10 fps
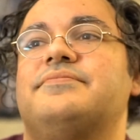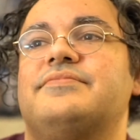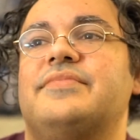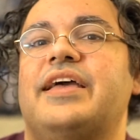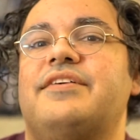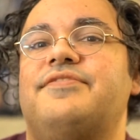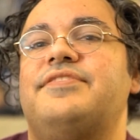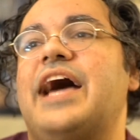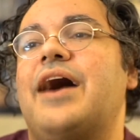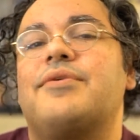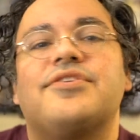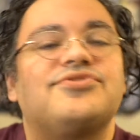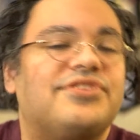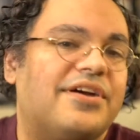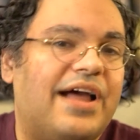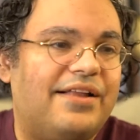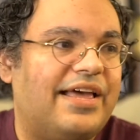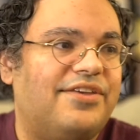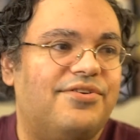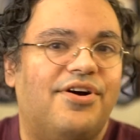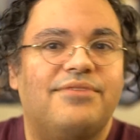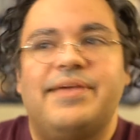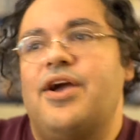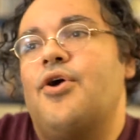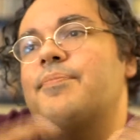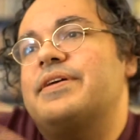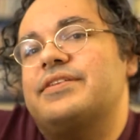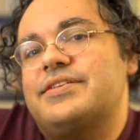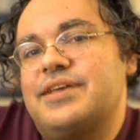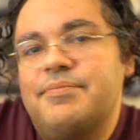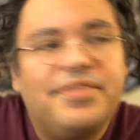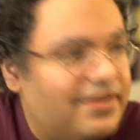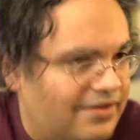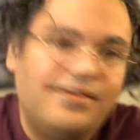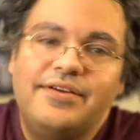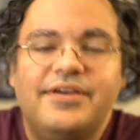like flowers. We talk about how like your heart may open to something.